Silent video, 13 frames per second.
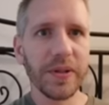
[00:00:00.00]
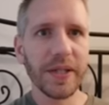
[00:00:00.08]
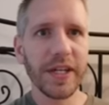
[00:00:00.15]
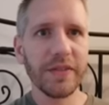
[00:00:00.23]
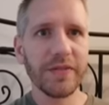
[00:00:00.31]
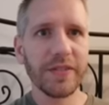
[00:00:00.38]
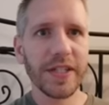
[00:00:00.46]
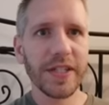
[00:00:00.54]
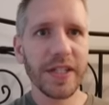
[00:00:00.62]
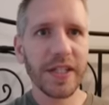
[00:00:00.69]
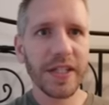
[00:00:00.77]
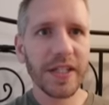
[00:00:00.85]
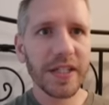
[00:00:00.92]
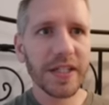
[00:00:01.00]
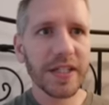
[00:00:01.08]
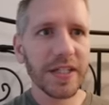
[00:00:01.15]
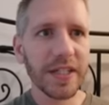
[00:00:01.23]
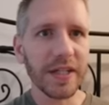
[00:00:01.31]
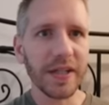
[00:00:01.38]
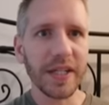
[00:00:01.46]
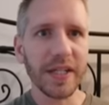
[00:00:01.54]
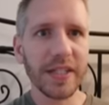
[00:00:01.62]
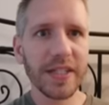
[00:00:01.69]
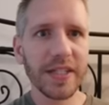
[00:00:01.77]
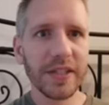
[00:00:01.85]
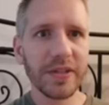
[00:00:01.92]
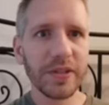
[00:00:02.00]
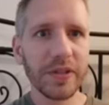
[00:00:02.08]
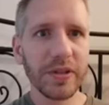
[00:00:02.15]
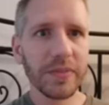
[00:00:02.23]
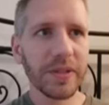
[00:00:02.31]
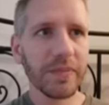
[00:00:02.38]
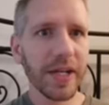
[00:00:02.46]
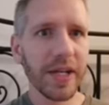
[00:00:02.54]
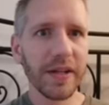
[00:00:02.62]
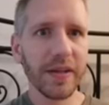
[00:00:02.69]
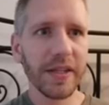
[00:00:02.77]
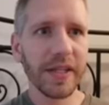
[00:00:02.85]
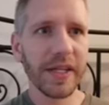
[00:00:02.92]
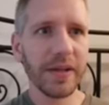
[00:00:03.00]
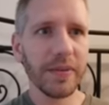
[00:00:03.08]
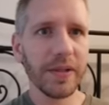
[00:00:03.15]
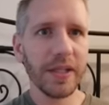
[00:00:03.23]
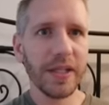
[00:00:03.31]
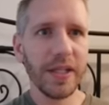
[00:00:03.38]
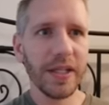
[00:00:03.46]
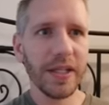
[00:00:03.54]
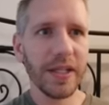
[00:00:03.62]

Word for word: left. Let's see. You got single Crimson Main on that one.